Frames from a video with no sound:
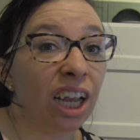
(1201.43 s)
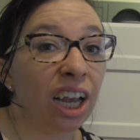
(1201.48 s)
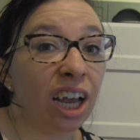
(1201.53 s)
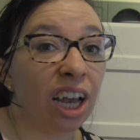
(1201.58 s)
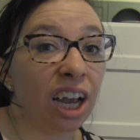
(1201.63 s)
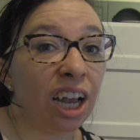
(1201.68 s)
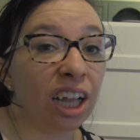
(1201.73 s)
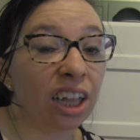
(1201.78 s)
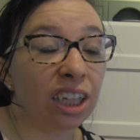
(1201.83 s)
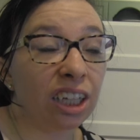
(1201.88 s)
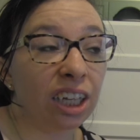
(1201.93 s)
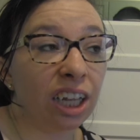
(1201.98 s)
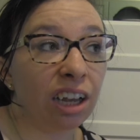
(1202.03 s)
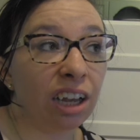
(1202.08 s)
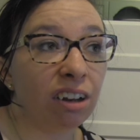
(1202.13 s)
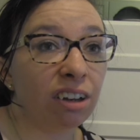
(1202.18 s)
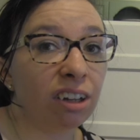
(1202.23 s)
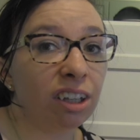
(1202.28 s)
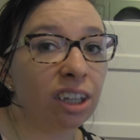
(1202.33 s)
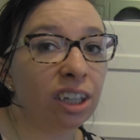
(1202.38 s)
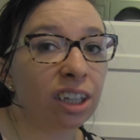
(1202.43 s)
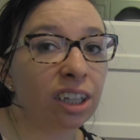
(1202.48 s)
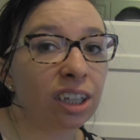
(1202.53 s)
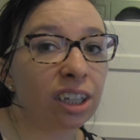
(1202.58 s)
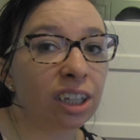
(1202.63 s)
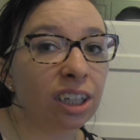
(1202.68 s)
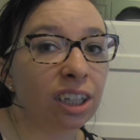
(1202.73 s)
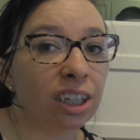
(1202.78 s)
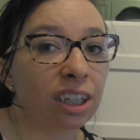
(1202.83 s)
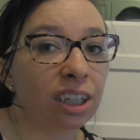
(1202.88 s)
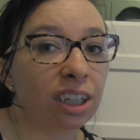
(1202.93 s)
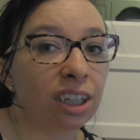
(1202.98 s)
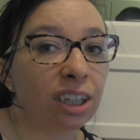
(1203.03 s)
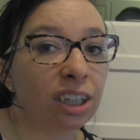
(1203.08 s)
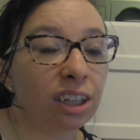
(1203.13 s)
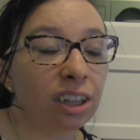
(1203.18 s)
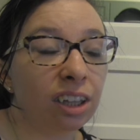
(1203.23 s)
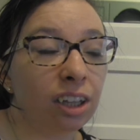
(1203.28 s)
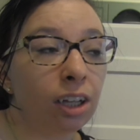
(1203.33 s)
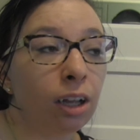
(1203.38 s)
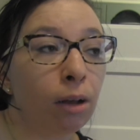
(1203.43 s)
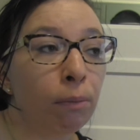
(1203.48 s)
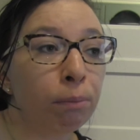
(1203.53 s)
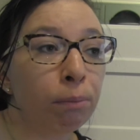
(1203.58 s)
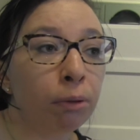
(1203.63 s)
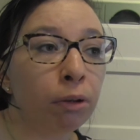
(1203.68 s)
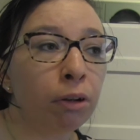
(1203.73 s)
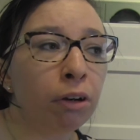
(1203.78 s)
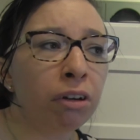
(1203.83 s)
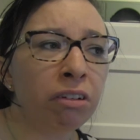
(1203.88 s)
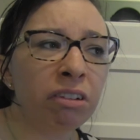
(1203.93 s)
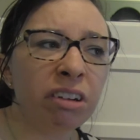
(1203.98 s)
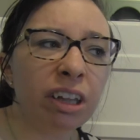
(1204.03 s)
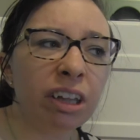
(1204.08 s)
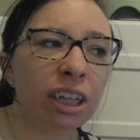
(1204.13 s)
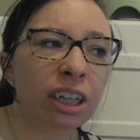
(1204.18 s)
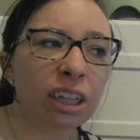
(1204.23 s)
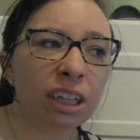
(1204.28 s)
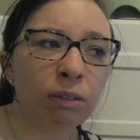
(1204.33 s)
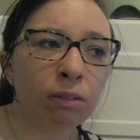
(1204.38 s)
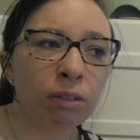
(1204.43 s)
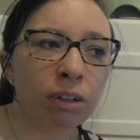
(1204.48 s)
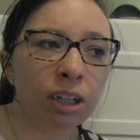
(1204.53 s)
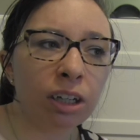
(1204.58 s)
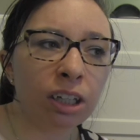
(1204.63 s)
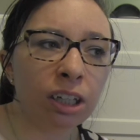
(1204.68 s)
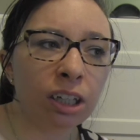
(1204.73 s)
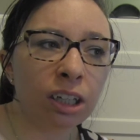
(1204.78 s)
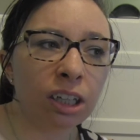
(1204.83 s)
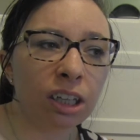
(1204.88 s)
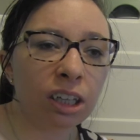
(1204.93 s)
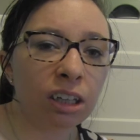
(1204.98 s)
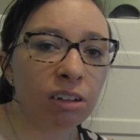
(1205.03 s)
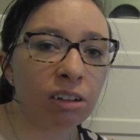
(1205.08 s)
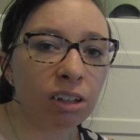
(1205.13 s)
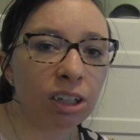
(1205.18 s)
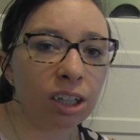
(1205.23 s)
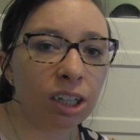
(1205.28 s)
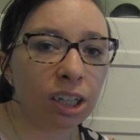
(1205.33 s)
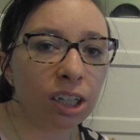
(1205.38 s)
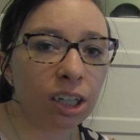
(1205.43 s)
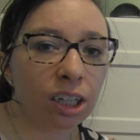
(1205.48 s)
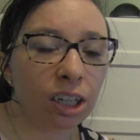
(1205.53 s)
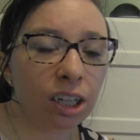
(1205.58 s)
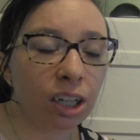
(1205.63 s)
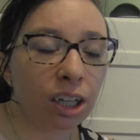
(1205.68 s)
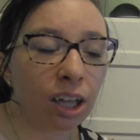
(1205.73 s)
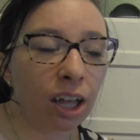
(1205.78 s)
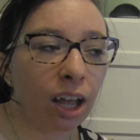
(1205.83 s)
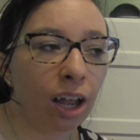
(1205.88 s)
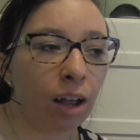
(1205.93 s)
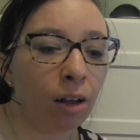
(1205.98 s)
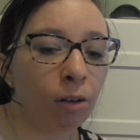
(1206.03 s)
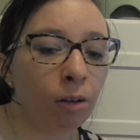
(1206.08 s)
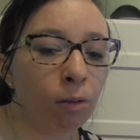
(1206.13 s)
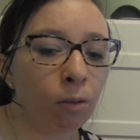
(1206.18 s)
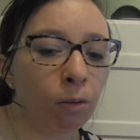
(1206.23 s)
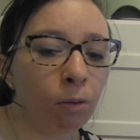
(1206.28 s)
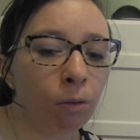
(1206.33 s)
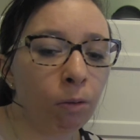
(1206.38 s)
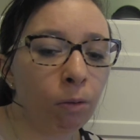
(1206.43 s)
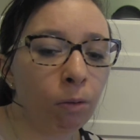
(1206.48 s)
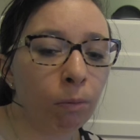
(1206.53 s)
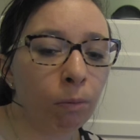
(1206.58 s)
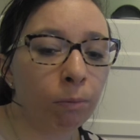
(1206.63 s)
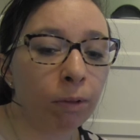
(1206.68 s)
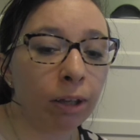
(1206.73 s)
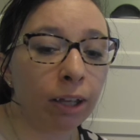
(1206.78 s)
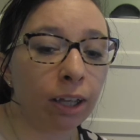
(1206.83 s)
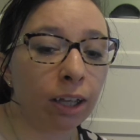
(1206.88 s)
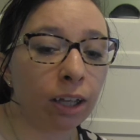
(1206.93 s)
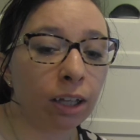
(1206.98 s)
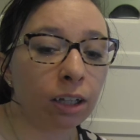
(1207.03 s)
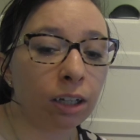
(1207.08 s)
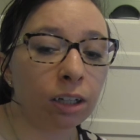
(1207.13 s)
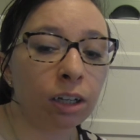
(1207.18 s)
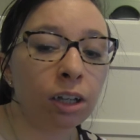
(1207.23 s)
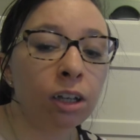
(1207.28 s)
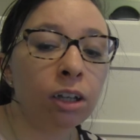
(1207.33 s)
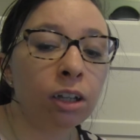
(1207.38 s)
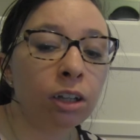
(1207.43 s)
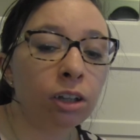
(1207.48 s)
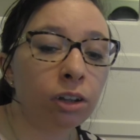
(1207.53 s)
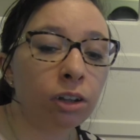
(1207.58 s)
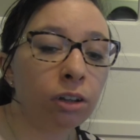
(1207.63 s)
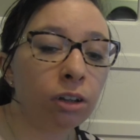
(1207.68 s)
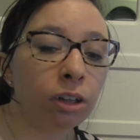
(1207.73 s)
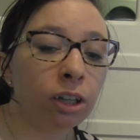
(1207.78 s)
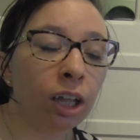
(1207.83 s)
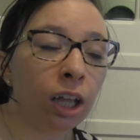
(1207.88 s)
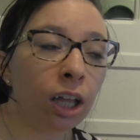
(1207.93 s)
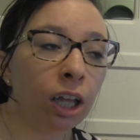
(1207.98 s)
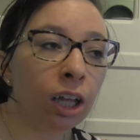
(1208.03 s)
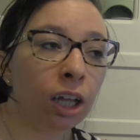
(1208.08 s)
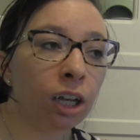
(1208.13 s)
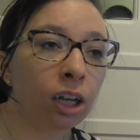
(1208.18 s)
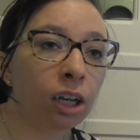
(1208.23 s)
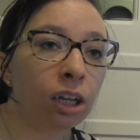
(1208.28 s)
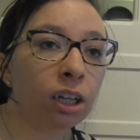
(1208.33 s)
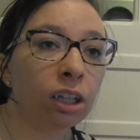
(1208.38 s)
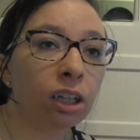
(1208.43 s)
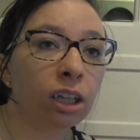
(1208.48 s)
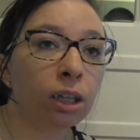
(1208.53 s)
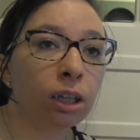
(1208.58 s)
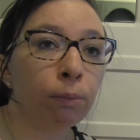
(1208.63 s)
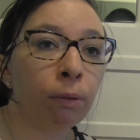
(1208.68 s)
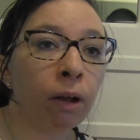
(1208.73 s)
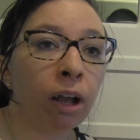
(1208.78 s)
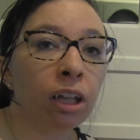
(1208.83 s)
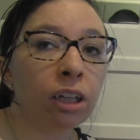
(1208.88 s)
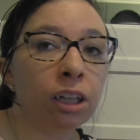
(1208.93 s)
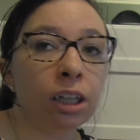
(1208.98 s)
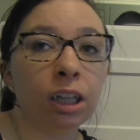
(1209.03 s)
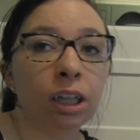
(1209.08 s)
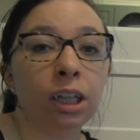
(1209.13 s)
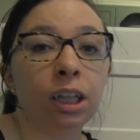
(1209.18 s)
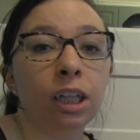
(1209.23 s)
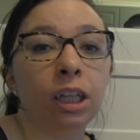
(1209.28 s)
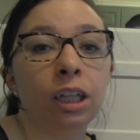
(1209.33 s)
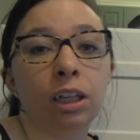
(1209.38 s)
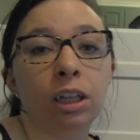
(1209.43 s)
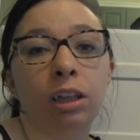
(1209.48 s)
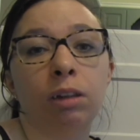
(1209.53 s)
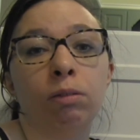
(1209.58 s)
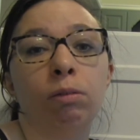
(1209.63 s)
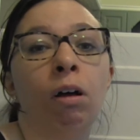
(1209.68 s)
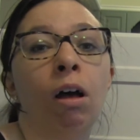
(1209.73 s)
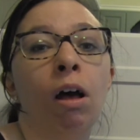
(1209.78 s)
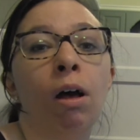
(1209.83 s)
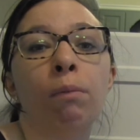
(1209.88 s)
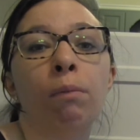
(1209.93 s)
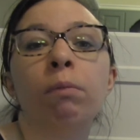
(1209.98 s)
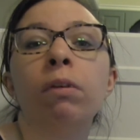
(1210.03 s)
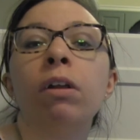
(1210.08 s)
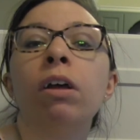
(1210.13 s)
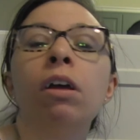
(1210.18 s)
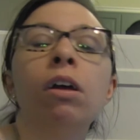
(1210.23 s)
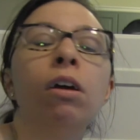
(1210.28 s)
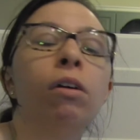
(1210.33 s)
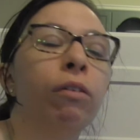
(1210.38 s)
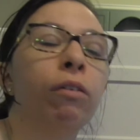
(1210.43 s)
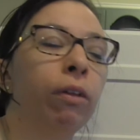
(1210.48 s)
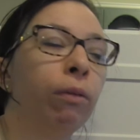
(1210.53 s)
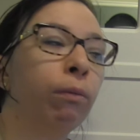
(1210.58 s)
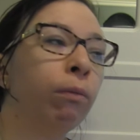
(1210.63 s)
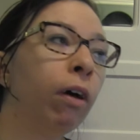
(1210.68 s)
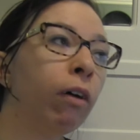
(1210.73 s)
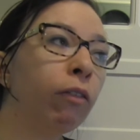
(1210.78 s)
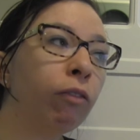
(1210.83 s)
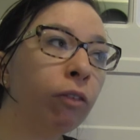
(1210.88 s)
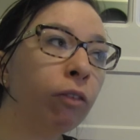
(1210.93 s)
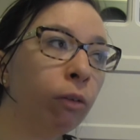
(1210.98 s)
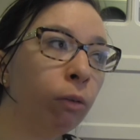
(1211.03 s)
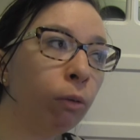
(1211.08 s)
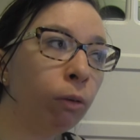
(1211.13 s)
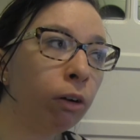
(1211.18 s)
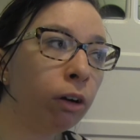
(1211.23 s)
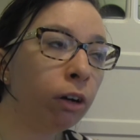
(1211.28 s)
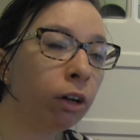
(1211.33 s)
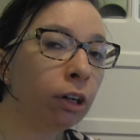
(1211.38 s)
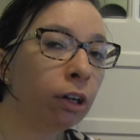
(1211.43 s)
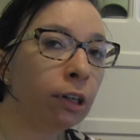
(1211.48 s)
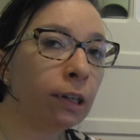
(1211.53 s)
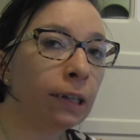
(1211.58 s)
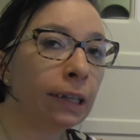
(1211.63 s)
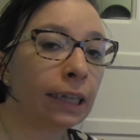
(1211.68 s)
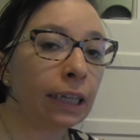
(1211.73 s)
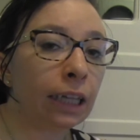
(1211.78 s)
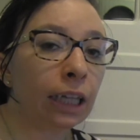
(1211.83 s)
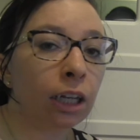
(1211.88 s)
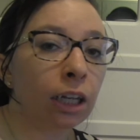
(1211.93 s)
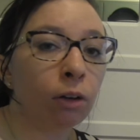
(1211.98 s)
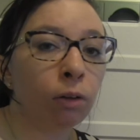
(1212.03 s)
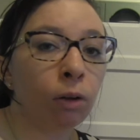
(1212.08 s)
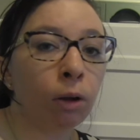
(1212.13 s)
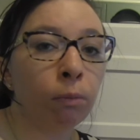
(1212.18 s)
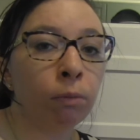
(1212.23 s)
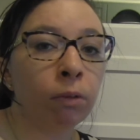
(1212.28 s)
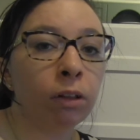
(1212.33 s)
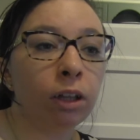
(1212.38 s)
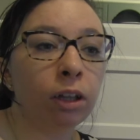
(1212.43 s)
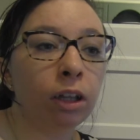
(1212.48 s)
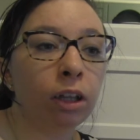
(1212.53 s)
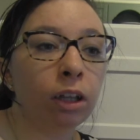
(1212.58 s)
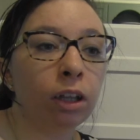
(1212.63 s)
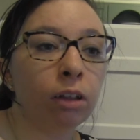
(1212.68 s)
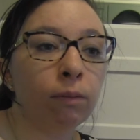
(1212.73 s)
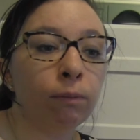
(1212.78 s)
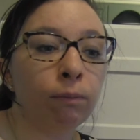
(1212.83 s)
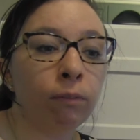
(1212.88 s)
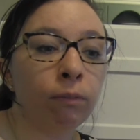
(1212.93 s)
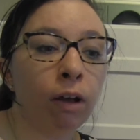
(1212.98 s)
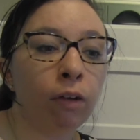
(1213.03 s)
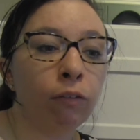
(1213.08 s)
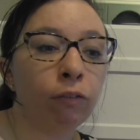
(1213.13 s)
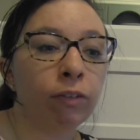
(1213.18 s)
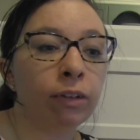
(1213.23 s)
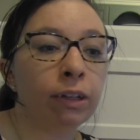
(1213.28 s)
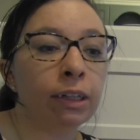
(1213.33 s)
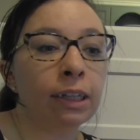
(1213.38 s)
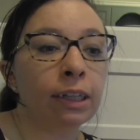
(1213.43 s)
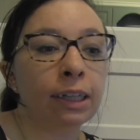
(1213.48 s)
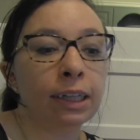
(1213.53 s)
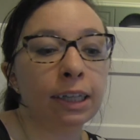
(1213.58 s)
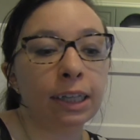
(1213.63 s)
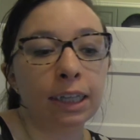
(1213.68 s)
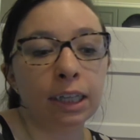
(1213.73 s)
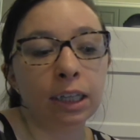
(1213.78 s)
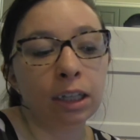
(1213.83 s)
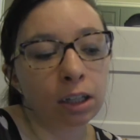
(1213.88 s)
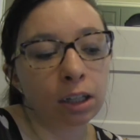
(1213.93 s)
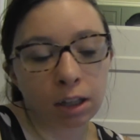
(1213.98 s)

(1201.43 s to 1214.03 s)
I highly doubt it because the computer really isn't working so good at home and Suzanne surprisingly is slumped with muffin orders and normally muffins